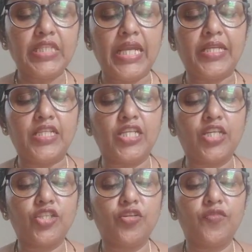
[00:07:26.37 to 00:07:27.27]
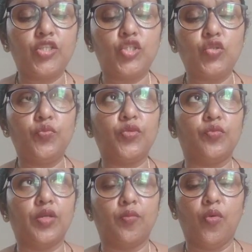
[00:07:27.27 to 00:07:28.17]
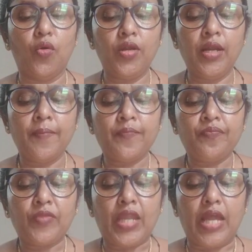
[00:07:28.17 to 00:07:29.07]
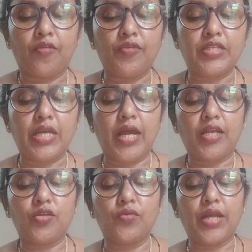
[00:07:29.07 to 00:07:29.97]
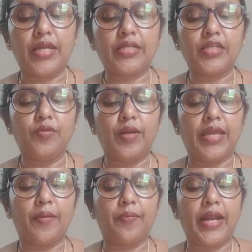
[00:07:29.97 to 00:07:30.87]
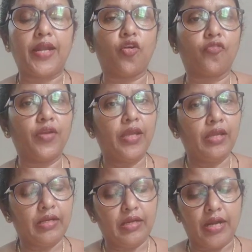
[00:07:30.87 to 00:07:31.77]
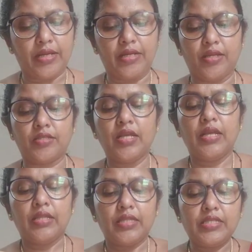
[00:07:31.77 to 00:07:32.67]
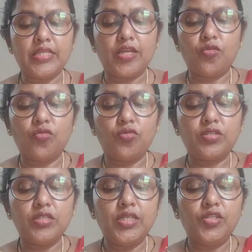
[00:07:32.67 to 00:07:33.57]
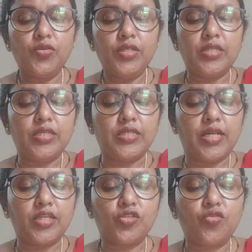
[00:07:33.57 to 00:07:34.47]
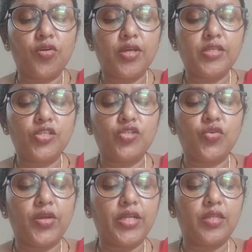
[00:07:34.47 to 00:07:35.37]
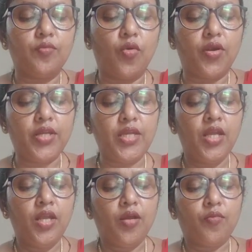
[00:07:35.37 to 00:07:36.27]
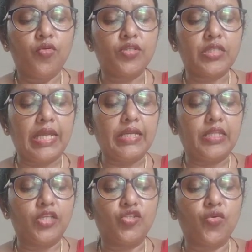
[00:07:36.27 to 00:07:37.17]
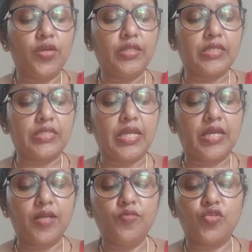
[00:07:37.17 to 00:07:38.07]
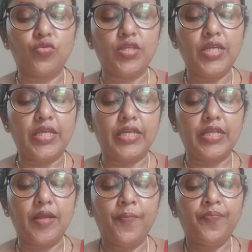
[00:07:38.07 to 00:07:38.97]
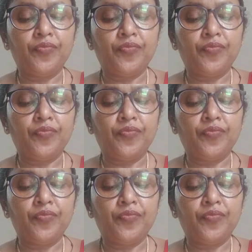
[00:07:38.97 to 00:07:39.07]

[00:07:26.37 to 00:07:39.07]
at the junction of the two pubic bone and which are united by a pad of a cartilage. The sacrococcygeal joint, these are the strongest joint in the body. Both sides they join the sacrum to the ilium.